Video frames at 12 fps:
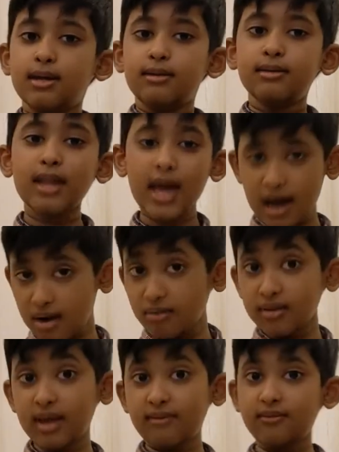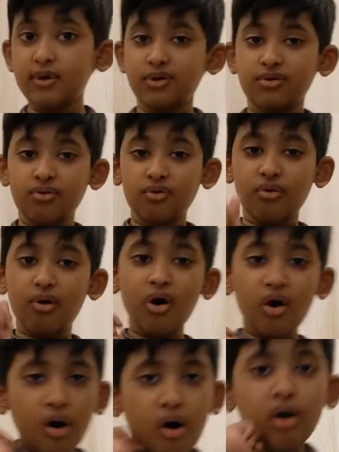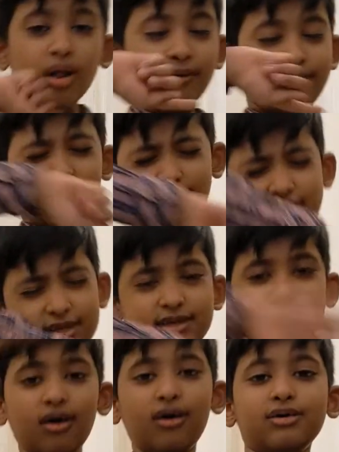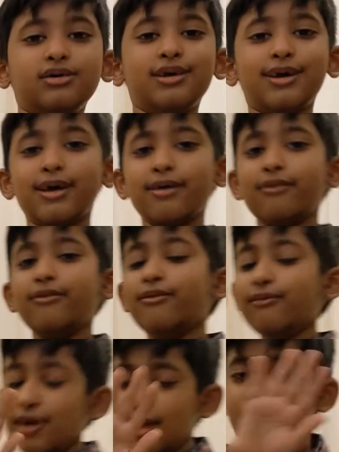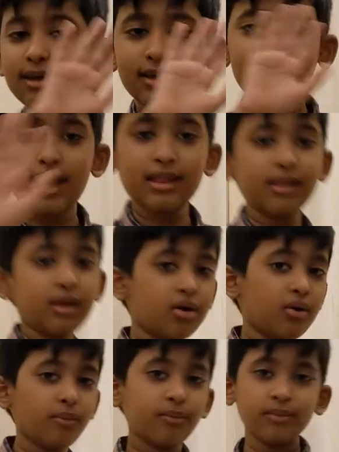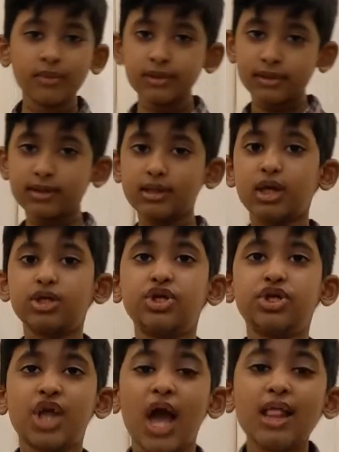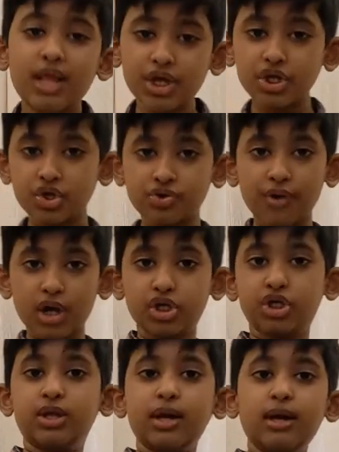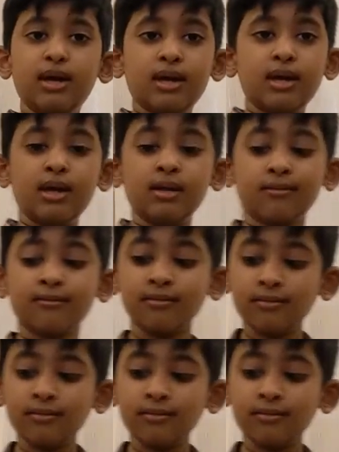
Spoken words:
Now that we know all of Newton's laws, we can go to the challenge question.